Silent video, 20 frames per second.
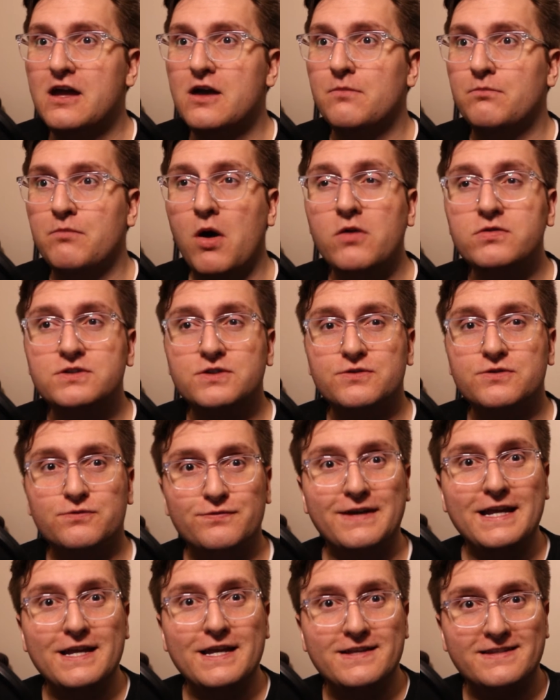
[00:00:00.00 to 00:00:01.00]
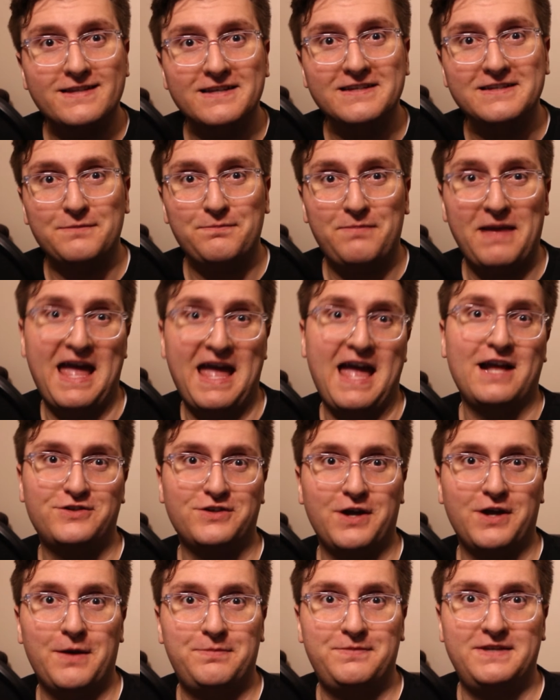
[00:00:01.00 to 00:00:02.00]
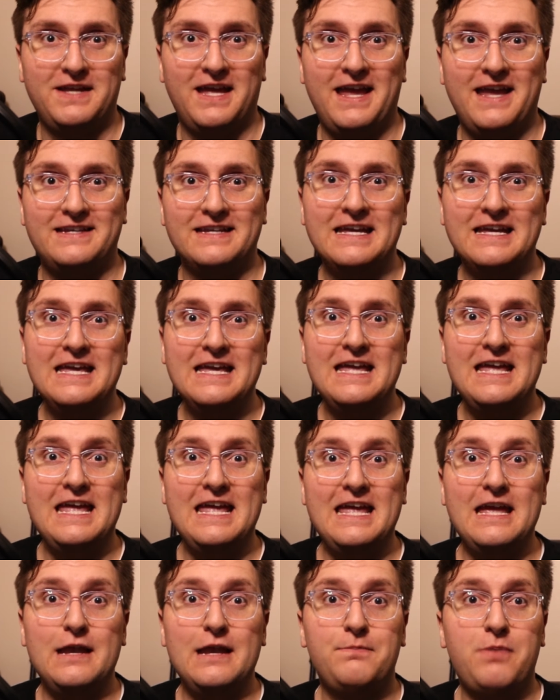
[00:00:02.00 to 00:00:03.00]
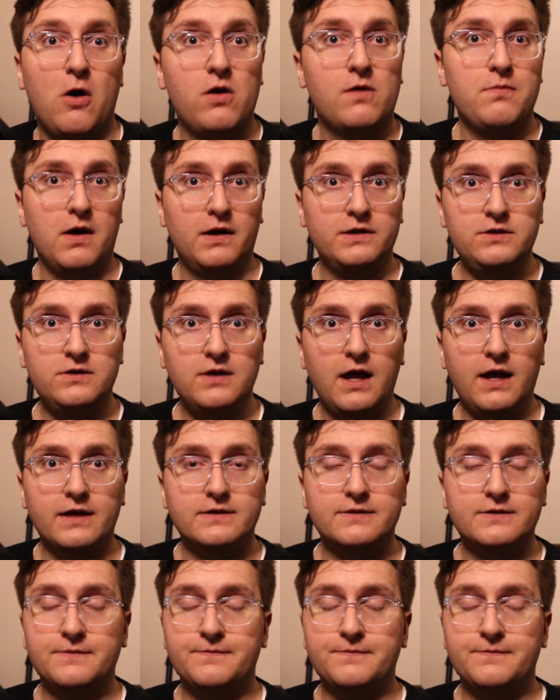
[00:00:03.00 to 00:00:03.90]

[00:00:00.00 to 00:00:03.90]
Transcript: most recent patch update in Pokemon Unite.